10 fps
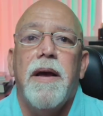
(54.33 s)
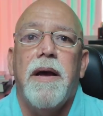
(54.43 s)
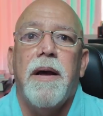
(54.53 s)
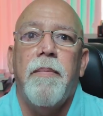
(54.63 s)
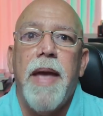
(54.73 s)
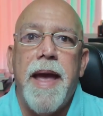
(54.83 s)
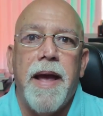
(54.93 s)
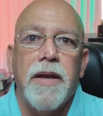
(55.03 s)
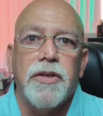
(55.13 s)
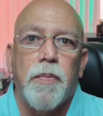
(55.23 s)

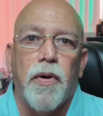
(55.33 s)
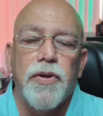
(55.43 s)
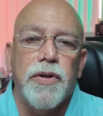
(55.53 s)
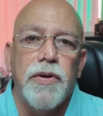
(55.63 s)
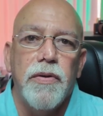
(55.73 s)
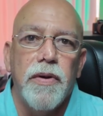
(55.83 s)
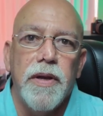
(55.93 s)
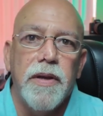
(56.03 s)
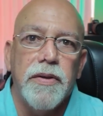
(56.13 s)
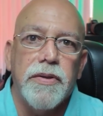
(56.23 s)
as a person
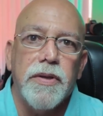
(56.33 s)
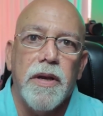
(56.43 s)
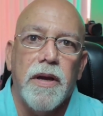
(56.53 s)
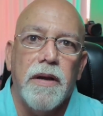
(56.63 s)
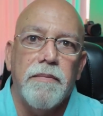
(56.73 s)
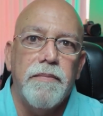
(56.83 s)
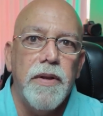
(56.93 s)
who is, a